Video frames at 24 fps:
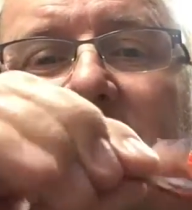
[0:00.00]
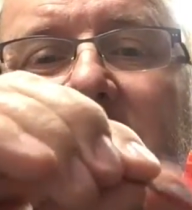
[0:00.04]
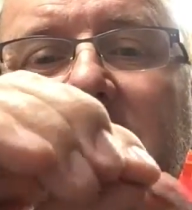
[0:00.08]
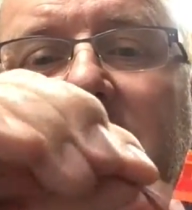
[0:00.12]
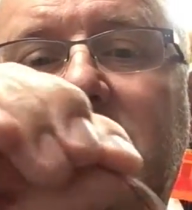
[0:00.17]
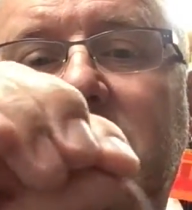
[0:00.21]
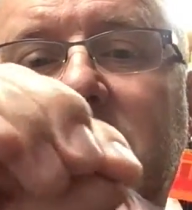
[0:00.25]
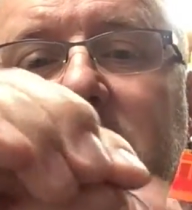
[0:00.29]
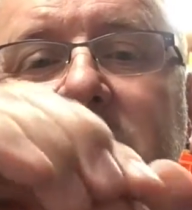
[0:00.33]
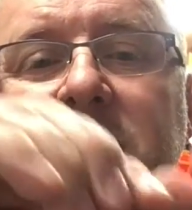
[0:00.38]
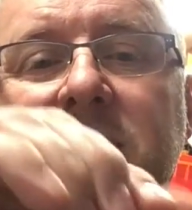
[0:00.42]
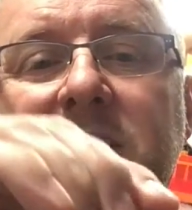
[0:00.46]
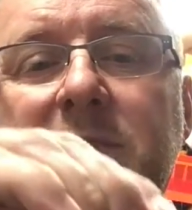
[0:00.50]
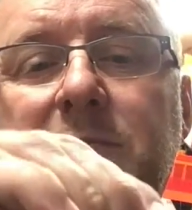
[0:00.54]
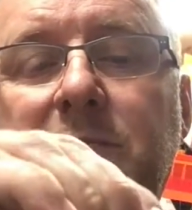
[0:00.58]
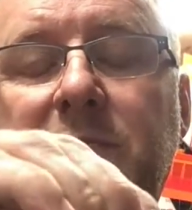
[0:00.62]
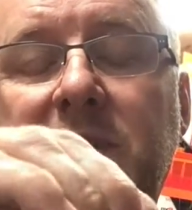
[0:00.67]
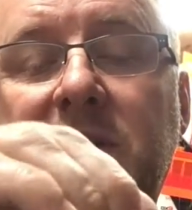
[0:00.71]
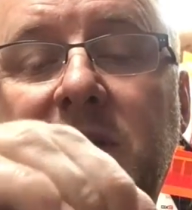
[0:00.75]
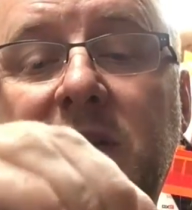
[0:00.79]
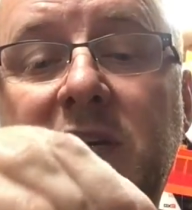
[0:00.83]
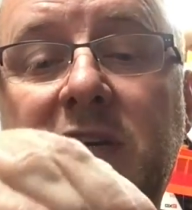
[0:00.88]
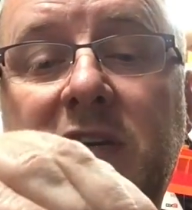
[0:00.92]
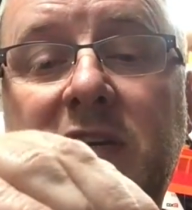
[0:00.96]
like this,
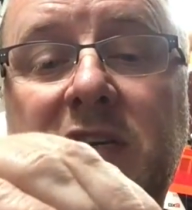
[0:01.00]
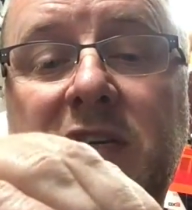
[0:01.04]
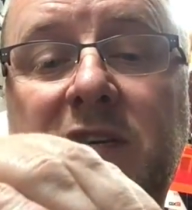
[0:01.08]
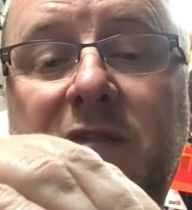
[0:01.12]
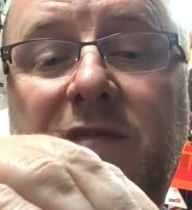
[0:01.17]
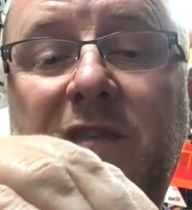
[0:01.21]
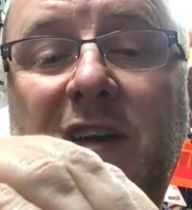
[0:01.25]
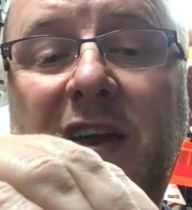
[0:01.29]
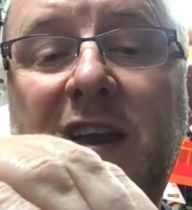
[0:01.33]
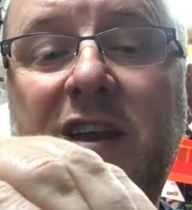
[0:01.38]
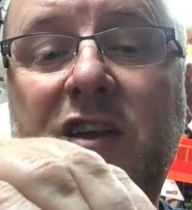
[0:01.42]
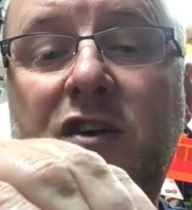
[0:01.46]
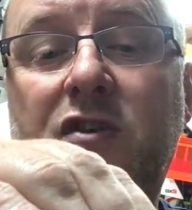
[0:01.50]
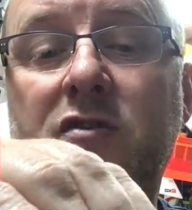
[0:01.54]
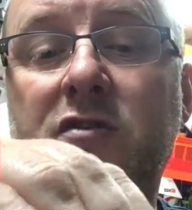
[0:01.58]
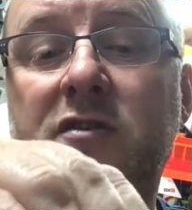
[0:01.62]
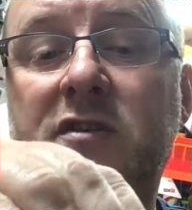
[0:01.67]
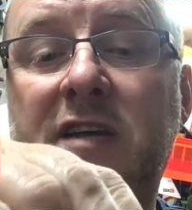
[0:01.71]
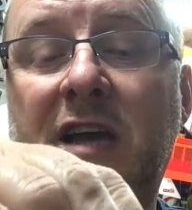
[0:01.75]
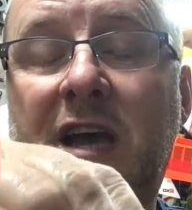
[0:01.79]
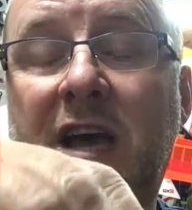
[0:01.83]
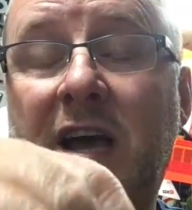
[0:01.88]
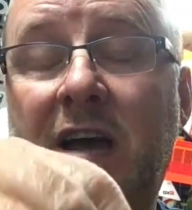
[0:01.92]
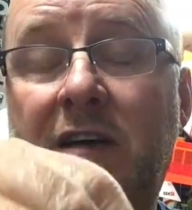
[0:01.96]
but it is very good
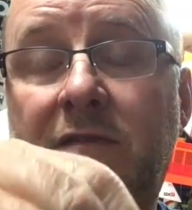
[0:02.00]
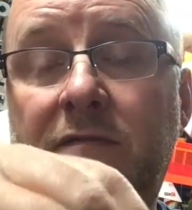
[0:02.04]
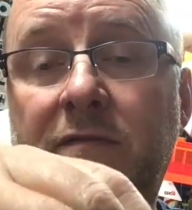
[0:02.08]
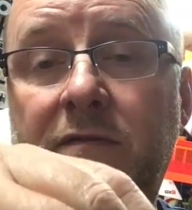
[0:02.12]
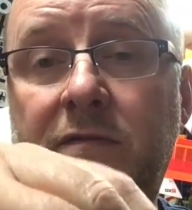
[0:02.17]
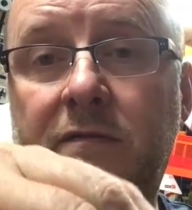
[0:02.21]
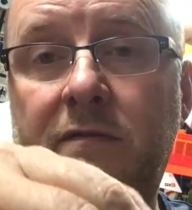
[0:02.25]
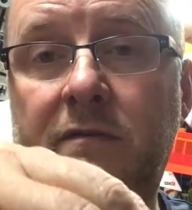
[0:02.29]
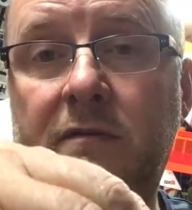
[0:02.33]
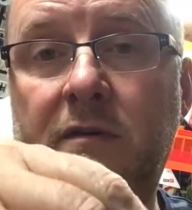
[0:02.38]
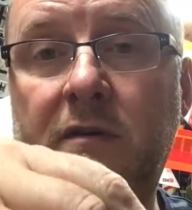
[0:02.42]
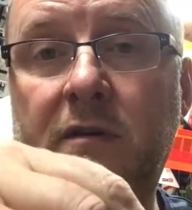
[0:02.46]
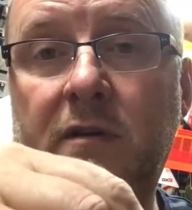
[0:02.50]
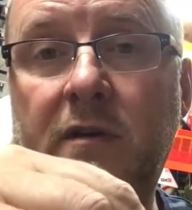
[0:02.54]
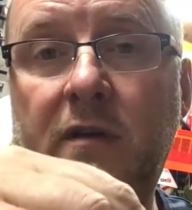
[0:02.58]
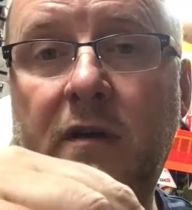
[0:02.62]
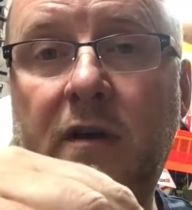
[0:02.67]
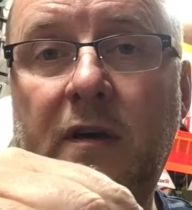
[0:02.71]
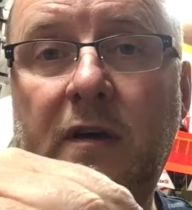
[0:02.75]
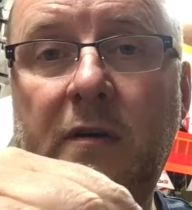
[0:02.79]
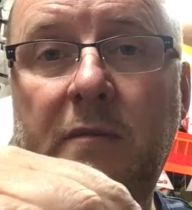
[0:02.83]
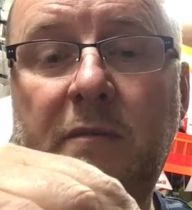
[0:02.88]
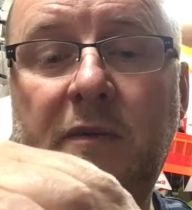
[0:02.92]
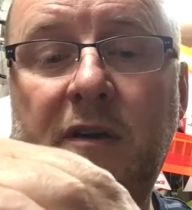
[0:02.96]
to have,
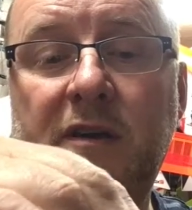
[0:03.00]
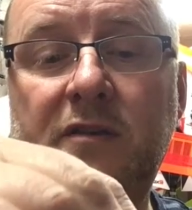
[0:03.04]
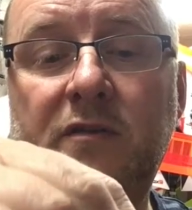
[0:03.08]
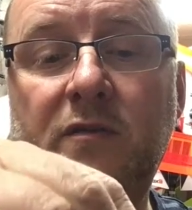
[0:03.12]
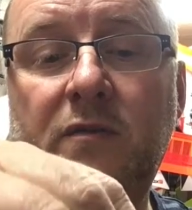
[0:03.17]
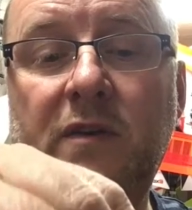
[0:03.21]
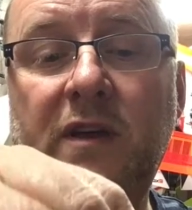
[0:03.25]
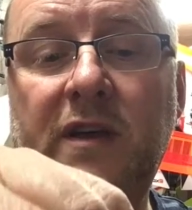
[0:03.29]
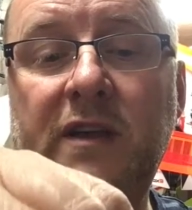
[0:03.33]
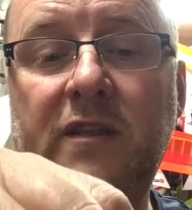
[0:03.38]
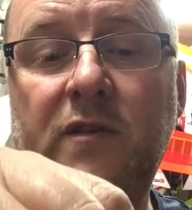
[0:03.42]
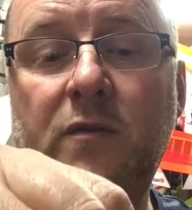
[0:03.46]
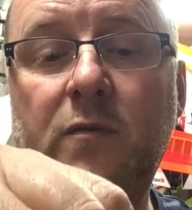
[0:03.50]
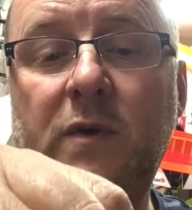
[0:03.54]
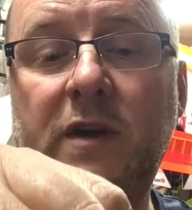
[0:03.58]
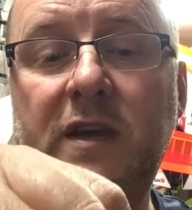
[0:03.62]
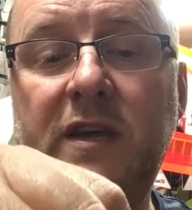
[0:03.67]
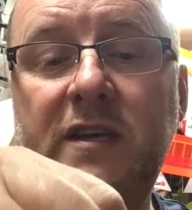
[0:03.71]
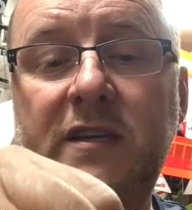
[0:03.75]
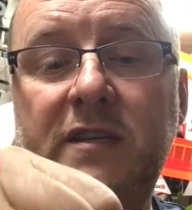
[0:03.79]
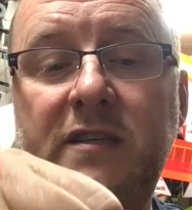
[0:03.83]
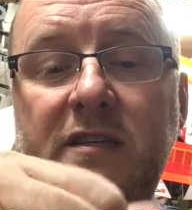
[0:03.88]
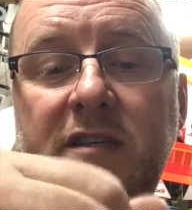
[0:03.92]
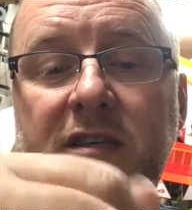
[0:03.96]
but I don't like the way
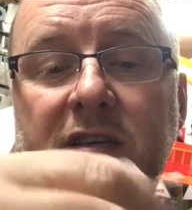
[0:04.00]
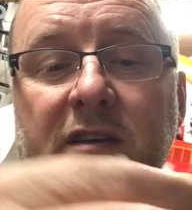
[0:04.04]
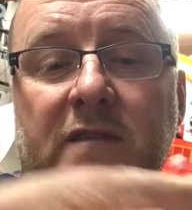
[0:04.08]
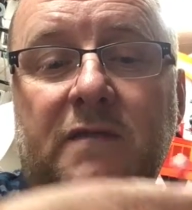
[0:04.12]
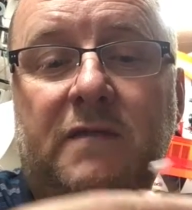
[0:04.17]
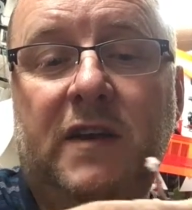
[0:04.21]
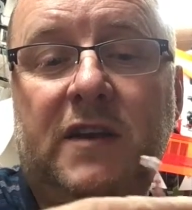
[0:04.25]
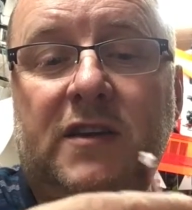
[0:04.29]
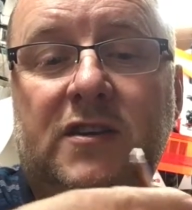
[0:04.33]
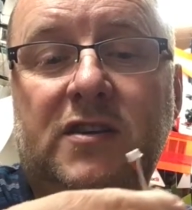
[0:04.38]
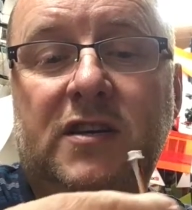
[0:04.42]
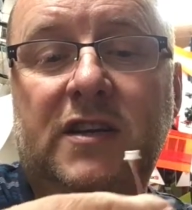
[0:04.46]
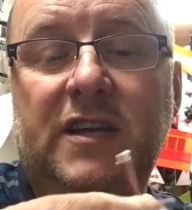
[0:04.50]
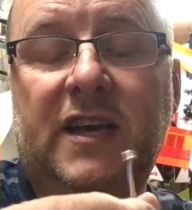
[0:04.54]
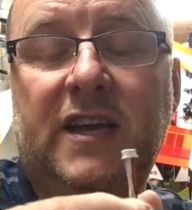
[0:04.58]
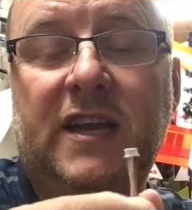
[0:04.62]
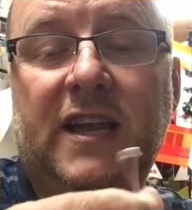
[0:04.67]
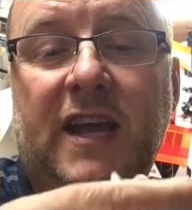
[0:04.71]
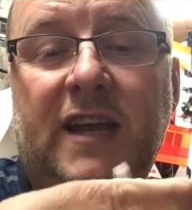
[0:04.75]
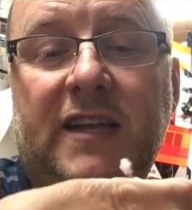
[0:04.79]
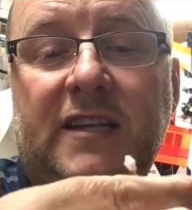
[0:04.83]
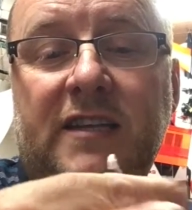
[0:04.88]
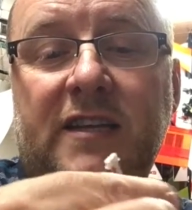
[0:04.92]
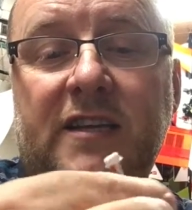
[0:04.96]
it's conventionally
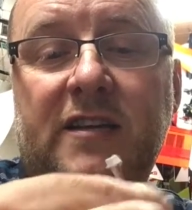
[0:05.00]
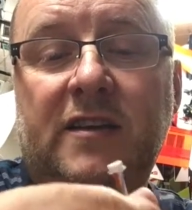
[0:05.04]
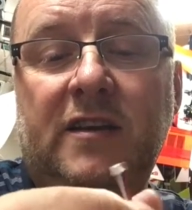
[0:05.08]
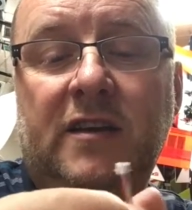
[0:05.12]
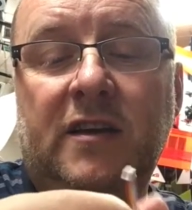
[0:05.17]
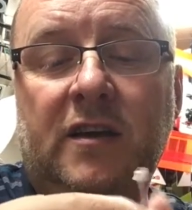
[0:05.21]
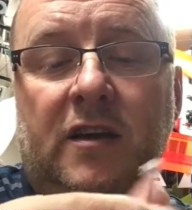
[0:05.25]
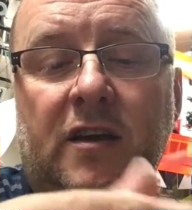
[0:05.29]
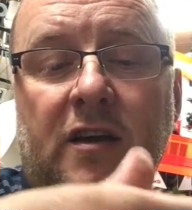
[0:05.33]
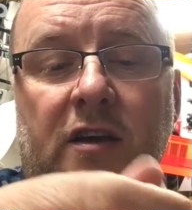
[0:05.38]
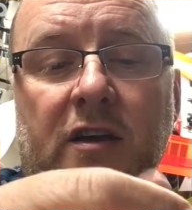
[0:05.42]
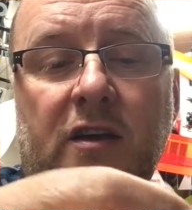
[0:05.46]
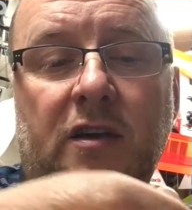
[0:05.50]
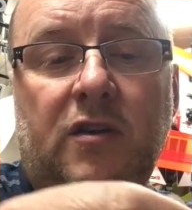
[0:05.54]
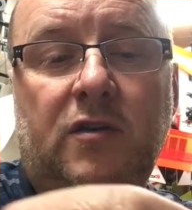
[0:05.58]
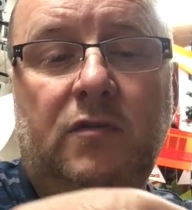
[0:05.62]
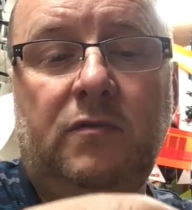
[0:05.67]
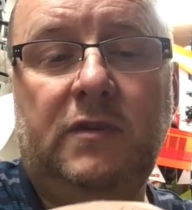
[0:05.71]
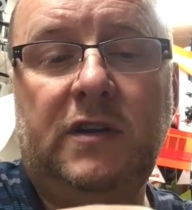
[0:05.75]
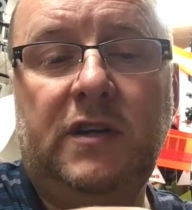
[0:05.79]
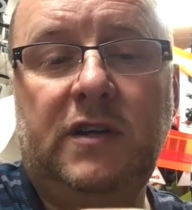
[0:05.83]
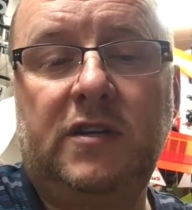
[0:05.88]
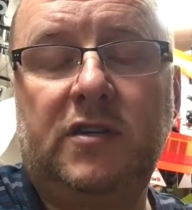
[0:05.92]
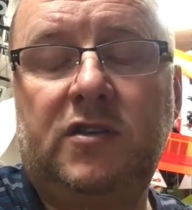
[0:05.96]
connected. You
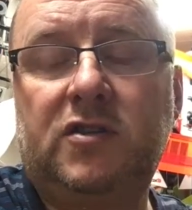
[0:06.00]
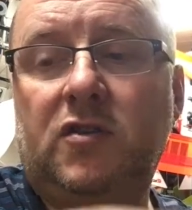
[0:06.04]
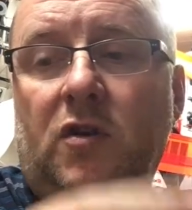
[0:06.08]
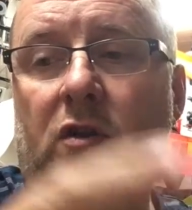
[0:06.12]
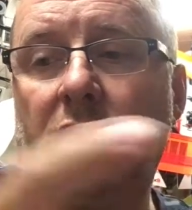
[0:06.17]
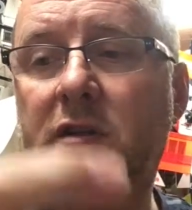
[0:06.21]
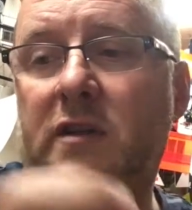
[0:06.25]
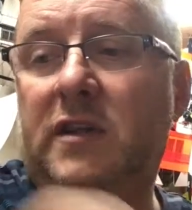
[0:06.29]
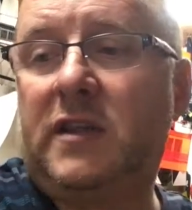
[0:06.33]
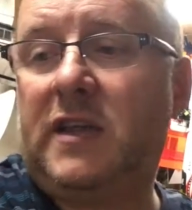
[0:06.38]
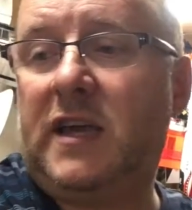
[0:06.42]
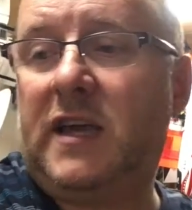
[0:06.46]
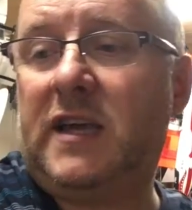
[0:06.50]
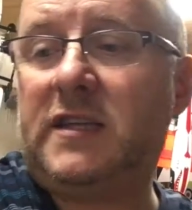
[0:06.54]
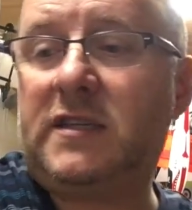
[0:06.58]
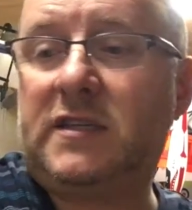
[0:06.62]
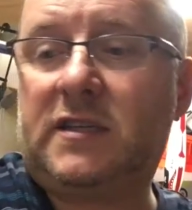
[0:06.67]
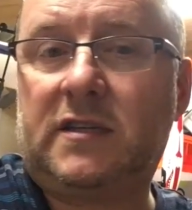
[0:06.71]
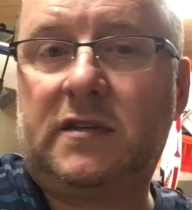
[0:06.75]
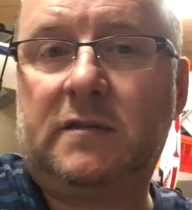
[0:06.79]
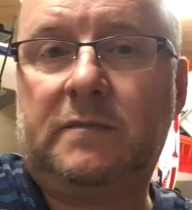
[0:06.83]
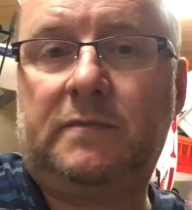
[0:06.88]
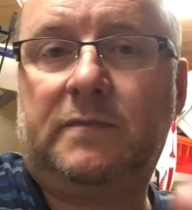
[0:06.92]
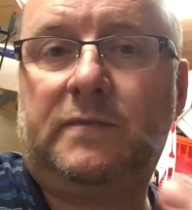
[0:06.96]
need to solder
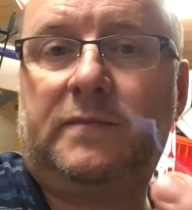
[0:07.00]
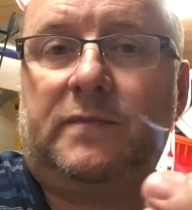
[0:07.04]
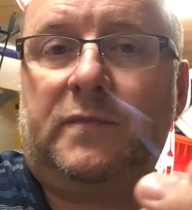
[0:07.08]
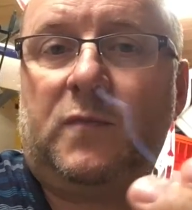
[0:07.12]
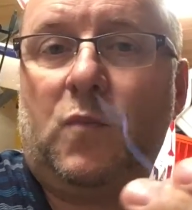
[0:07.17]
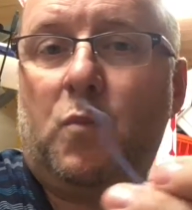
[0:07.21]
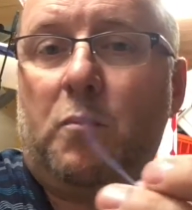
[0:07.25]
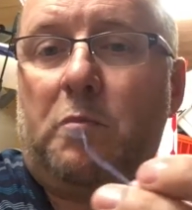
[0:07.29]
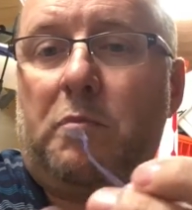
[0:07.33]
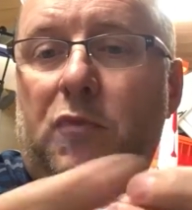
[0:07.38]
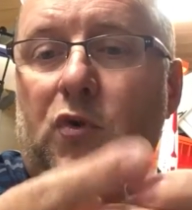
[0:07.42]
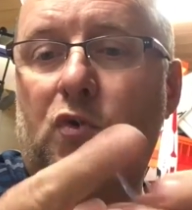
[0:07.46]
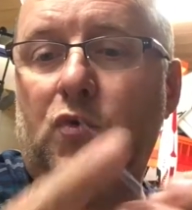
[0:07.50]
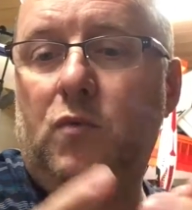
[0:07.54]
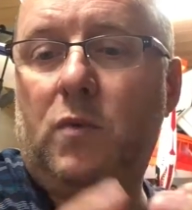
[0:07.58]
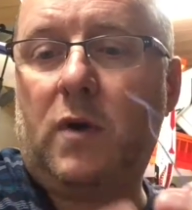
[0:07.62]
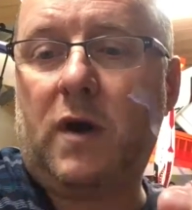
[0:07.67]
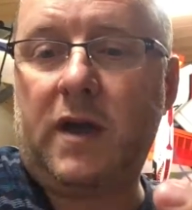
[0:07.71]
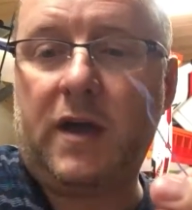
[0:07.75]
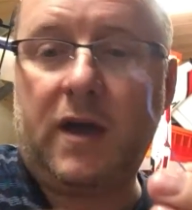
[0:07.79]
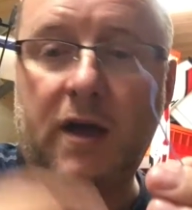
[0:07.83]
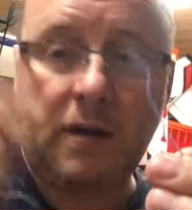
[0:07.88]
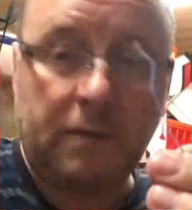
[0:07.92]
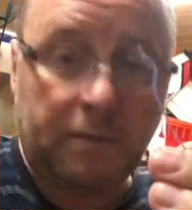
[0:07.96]
this blue
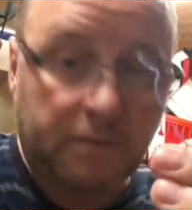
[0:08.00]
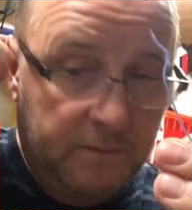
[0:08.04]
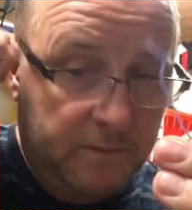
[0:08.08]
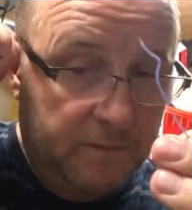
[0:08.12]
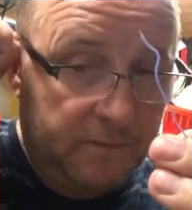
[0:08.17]
wire